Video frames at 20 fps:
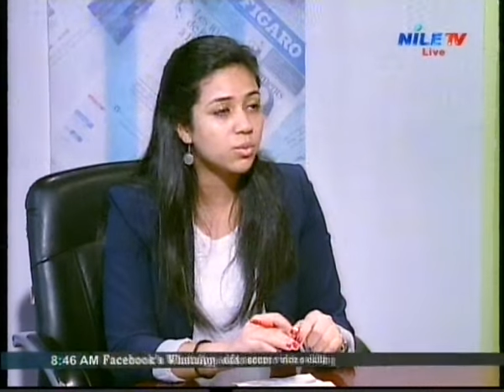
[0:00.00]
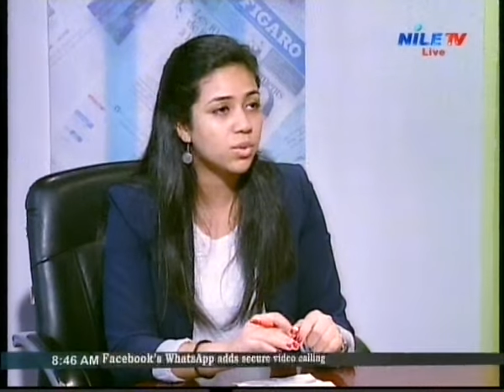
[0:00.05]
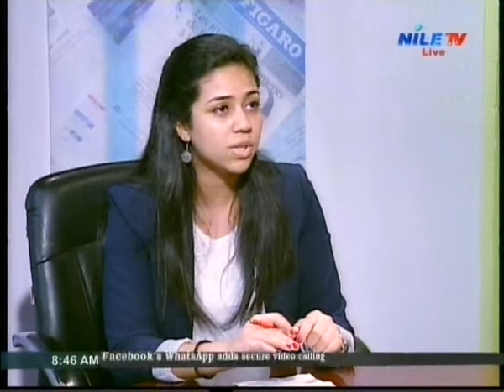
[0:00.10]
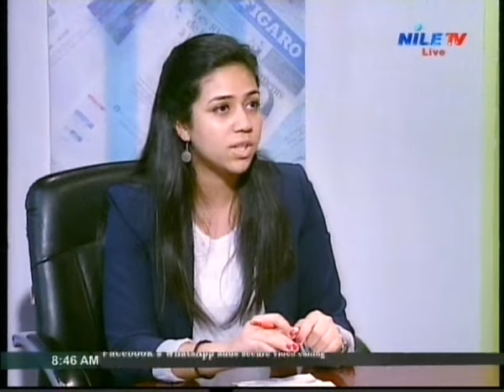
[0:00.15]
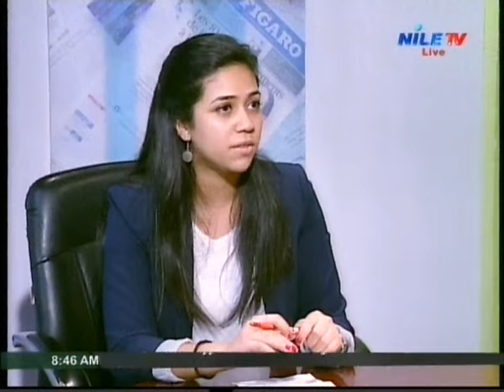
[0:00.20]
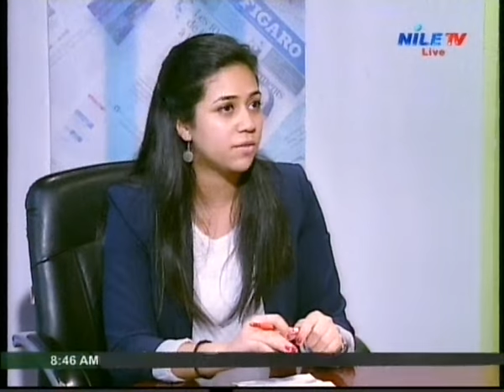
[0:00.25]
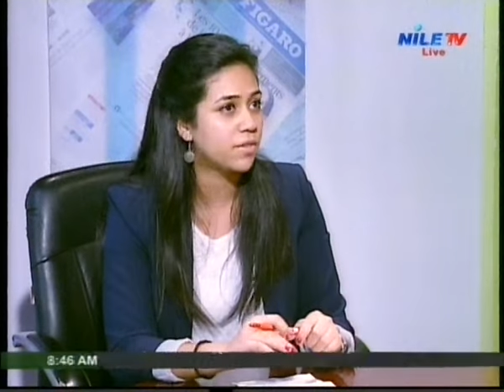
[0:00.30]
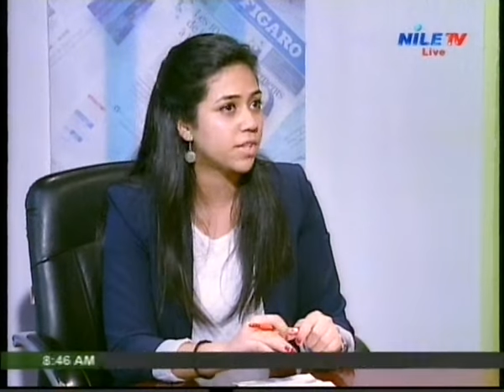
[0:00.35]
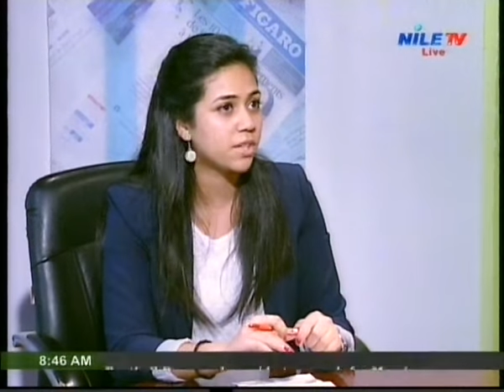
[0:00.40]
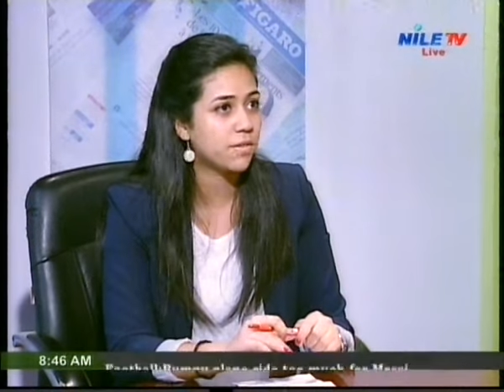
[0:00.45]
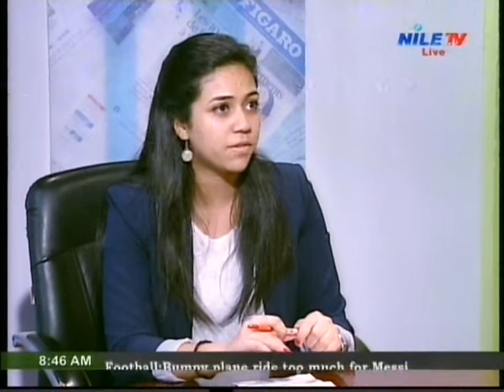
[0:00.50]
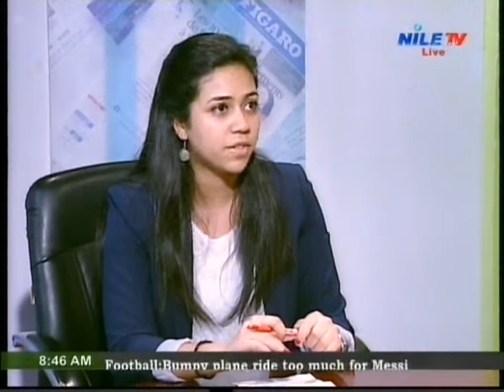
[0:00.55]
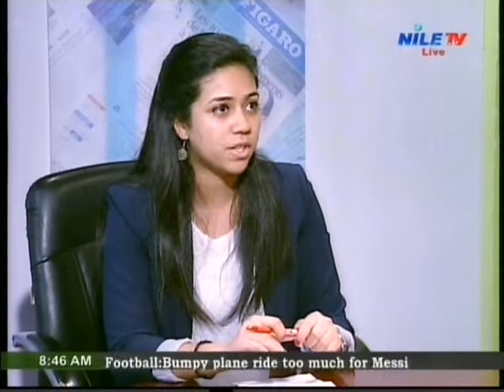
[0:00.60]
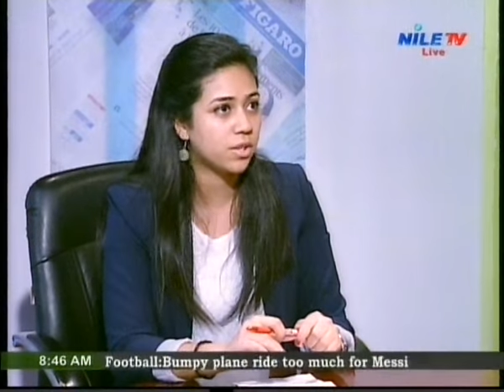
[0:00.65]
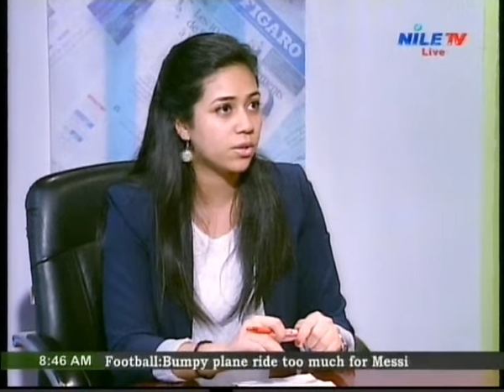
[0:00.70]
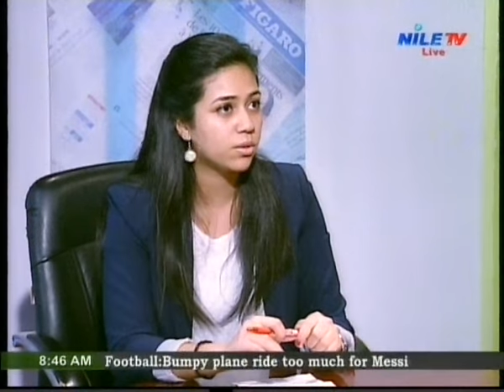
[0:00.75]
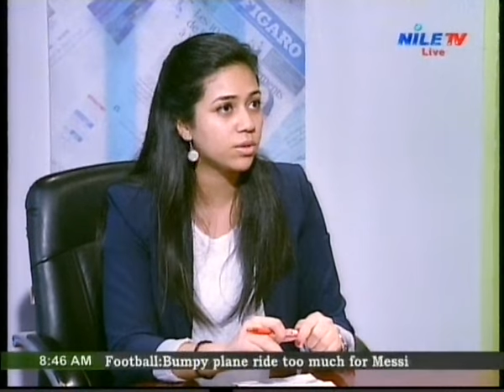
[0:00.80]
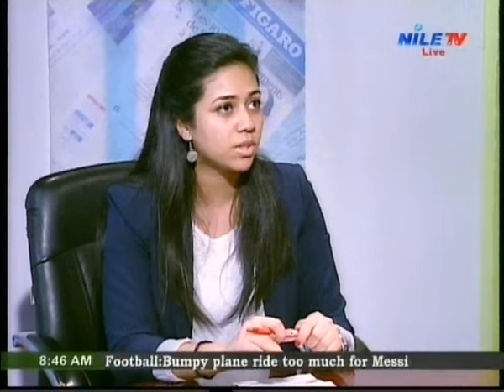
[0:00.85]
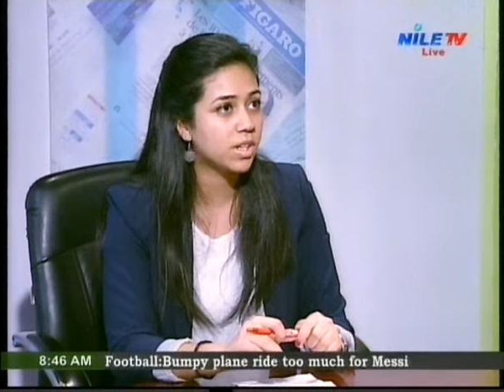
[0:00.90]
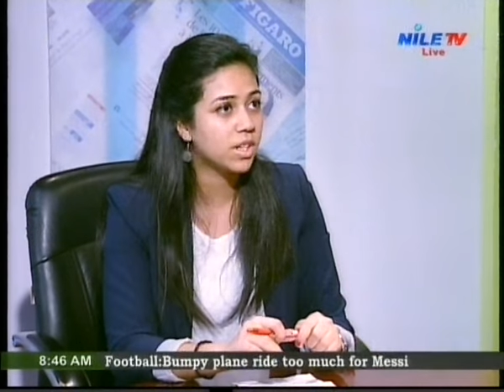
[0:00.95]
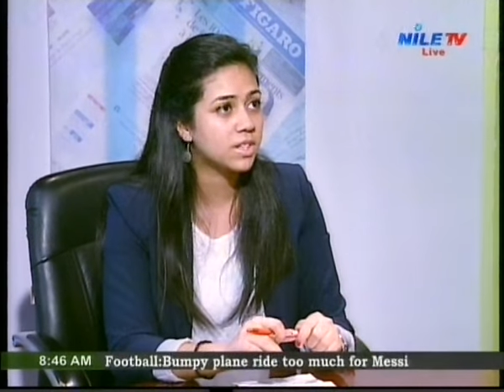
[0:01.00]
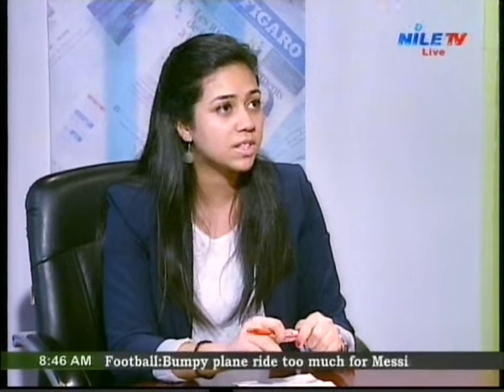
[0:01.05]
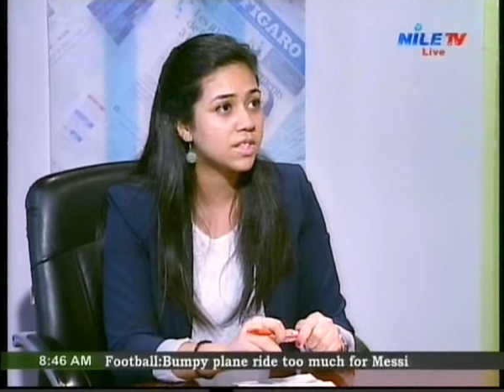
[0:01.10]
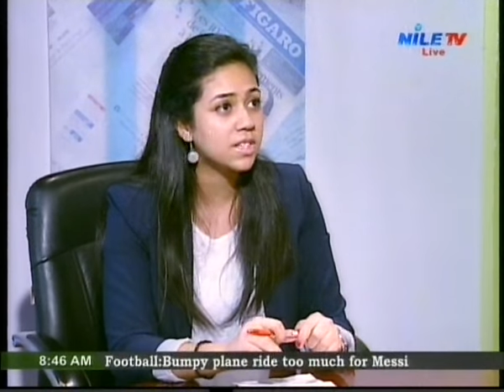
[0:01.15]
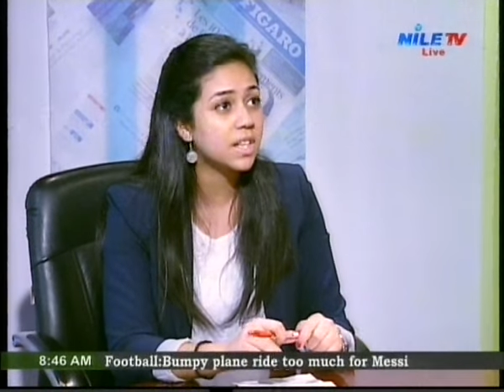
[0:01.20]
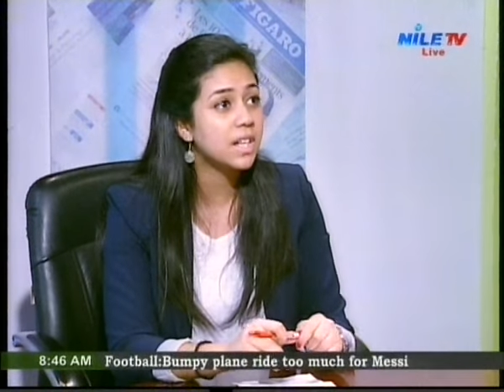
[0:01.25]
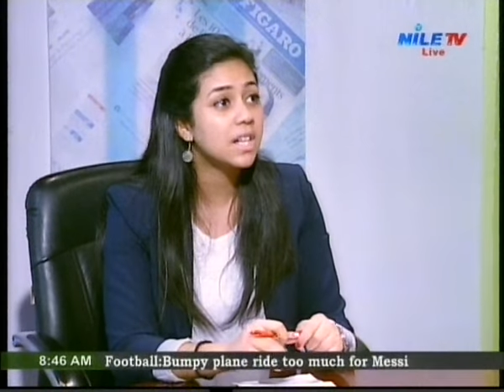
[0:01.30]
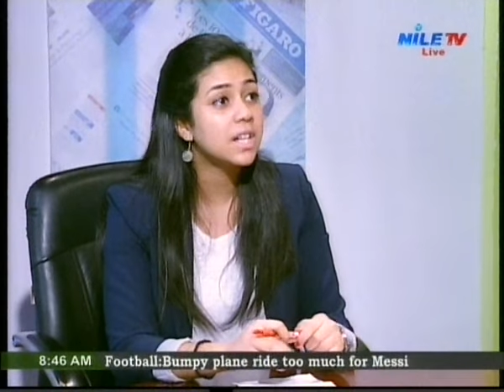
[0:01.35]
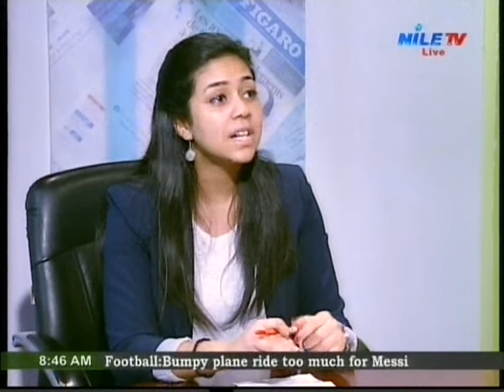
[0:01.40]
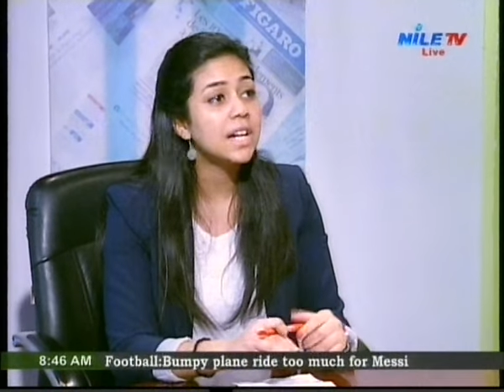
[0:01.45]
really very very good
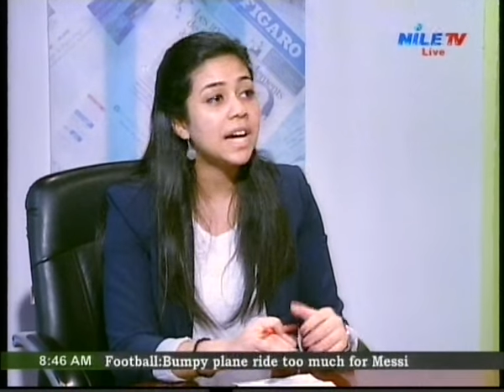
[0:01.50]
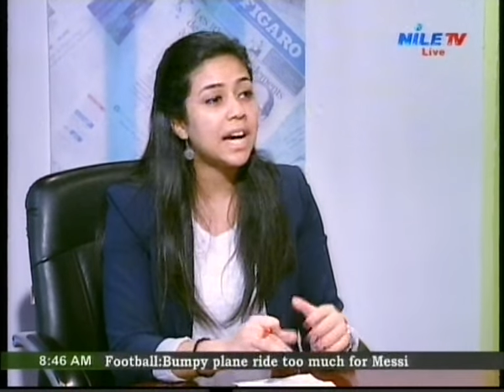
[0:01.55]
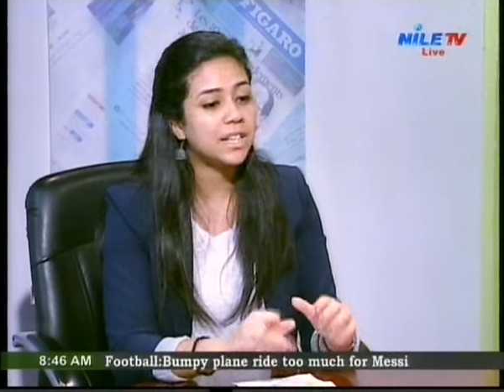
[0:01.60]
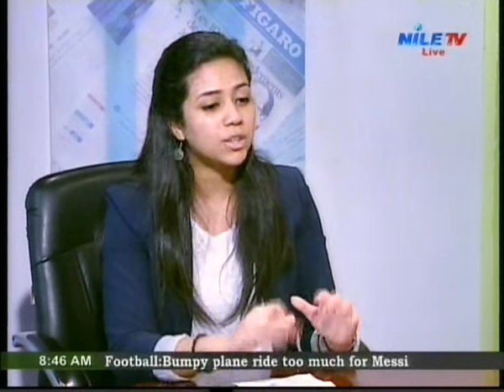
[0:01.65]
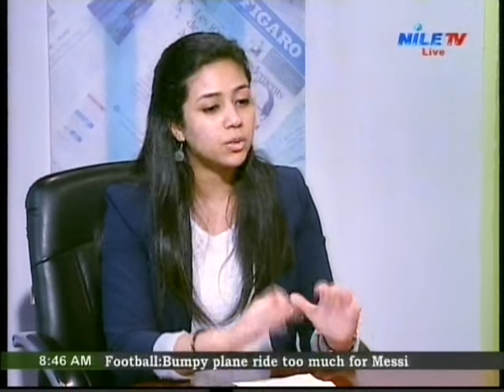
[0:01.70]
idea yes.